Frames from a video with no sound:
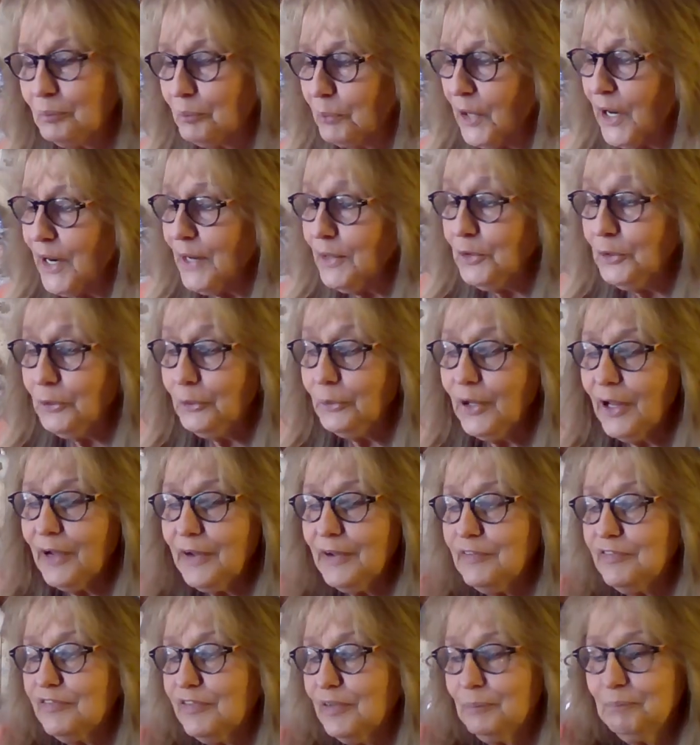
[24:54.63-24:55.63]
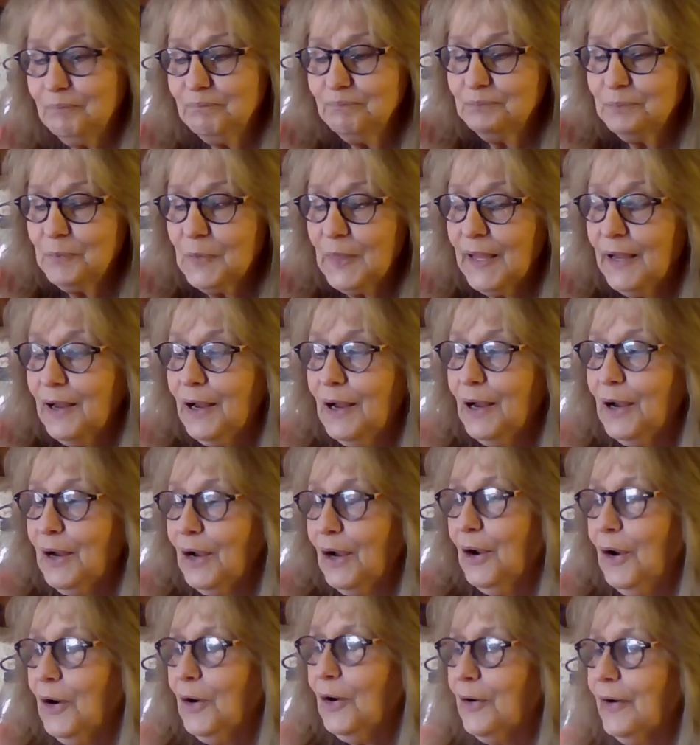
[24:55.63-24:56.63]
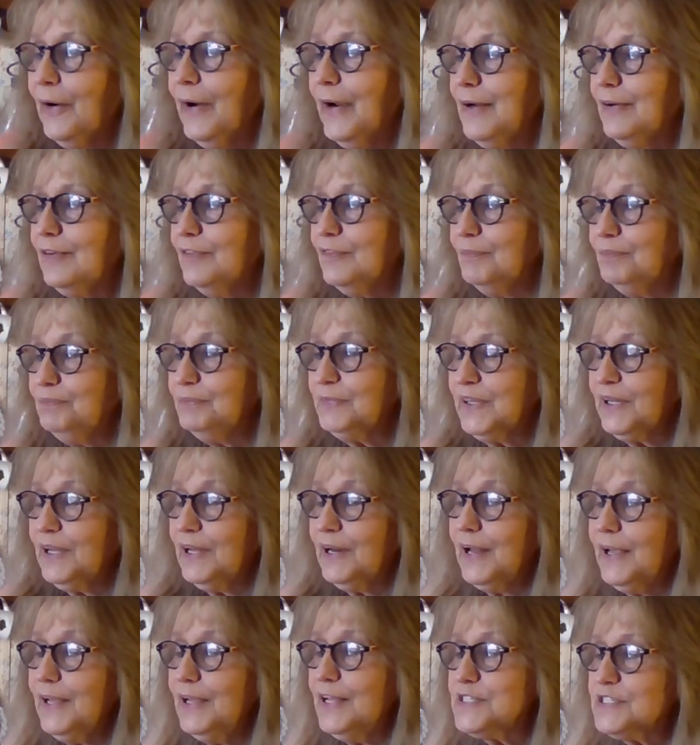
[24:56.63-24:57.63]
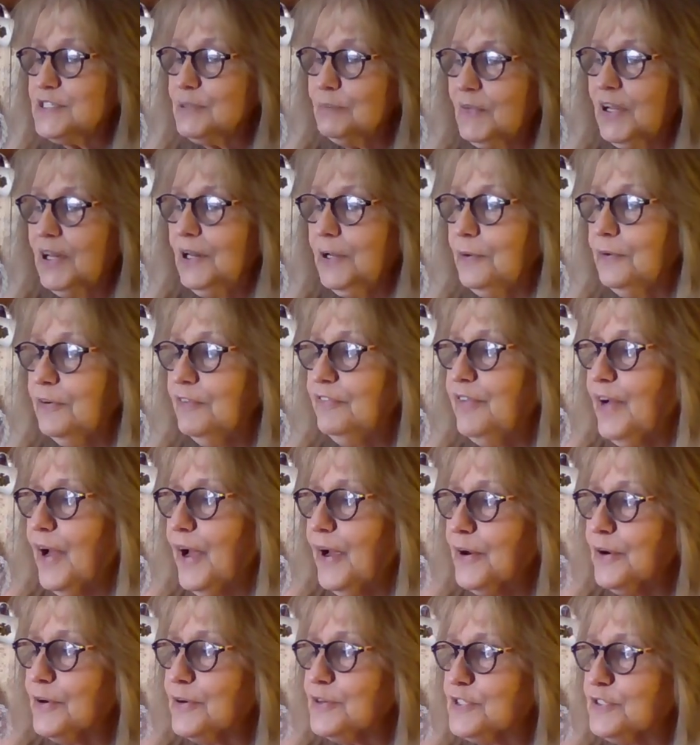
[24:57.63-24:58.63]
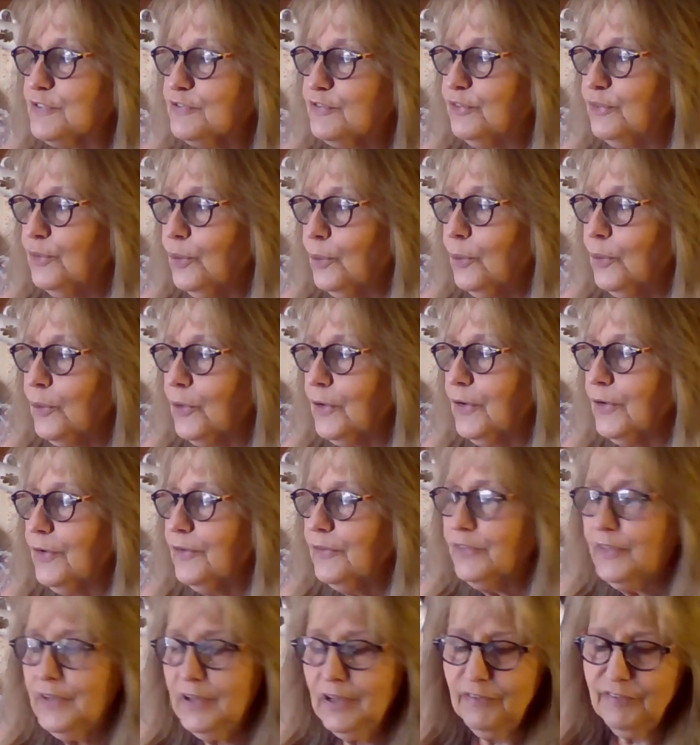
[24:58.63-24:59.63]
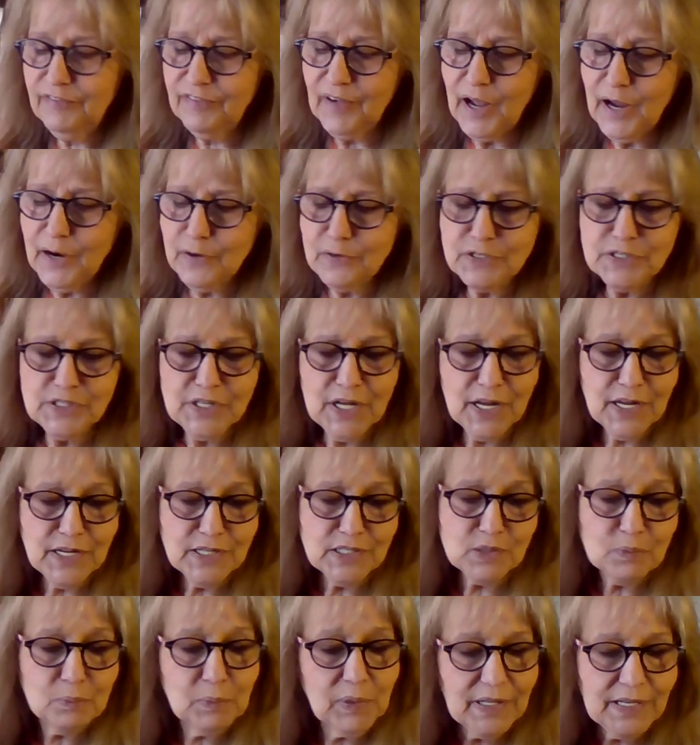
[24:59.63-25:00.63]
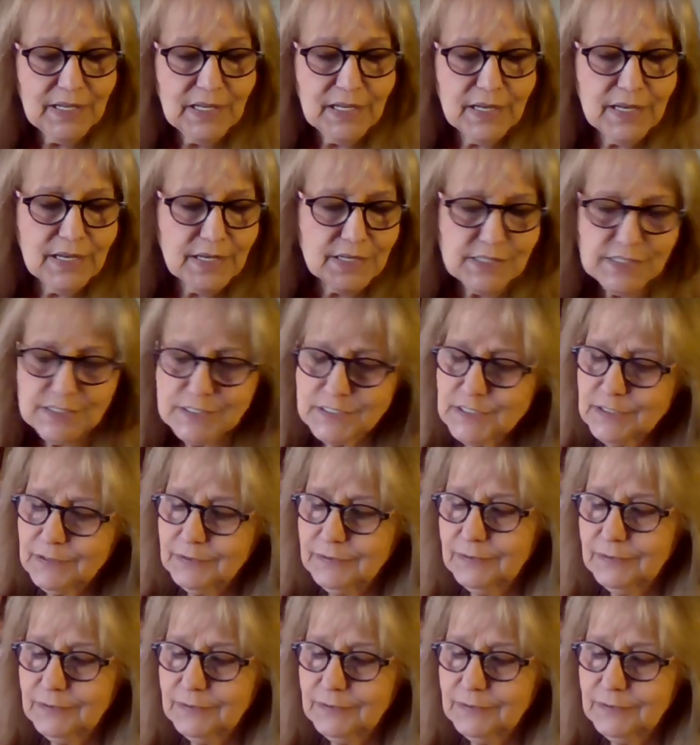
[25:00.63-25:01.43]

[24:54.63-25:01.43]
Brand new life. All right, can I get some clarifiers for the fire signs, please?